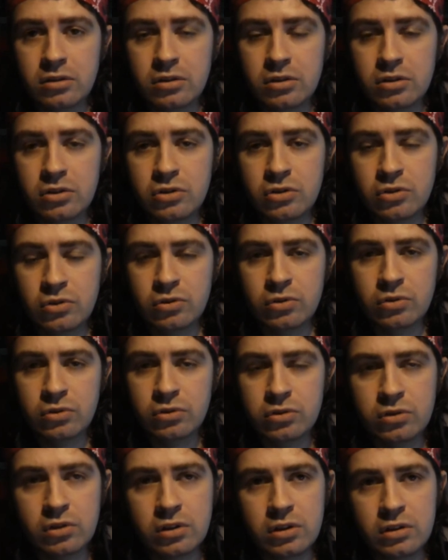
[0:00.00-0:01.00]

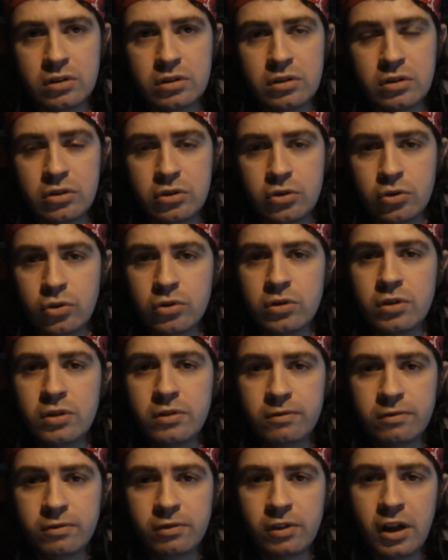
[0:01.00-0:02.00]
Union
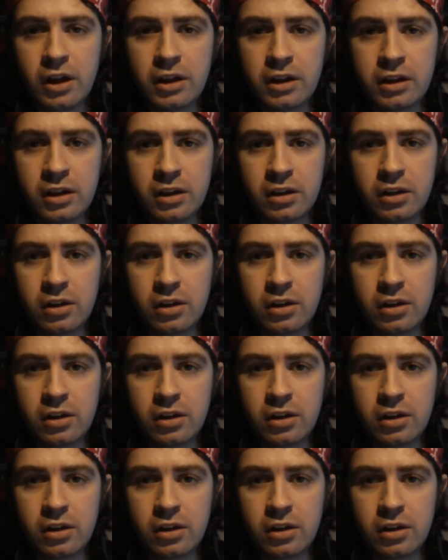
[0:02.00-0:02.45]
flag,